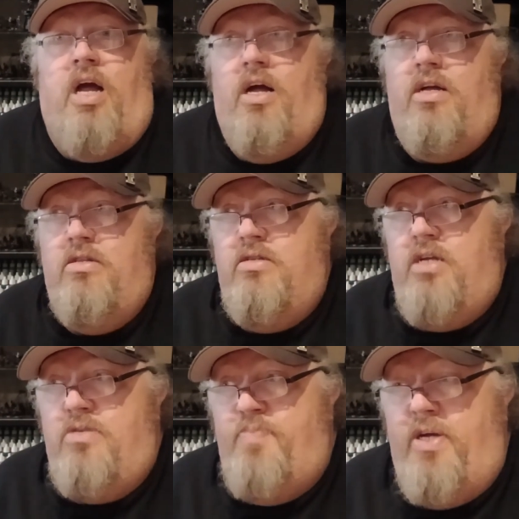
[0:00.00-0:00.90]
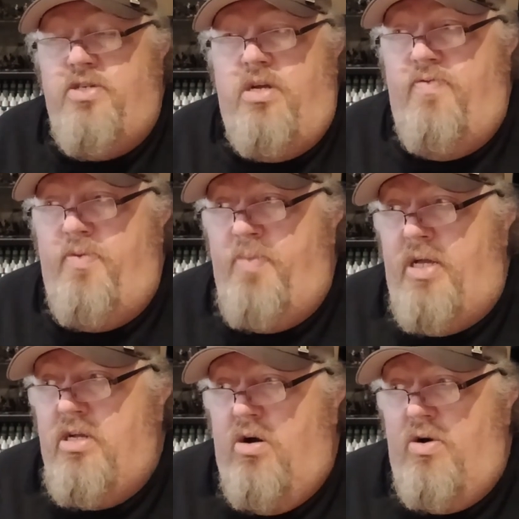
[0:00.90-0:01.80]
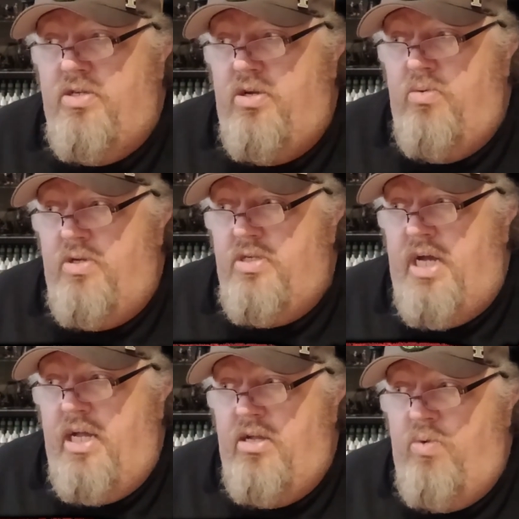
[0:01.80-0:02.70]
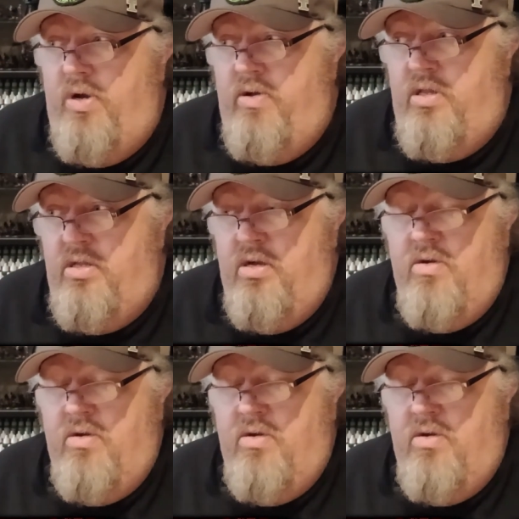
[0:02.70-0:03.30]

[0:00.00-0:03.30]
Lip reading: and especially about the guys who are saying that we're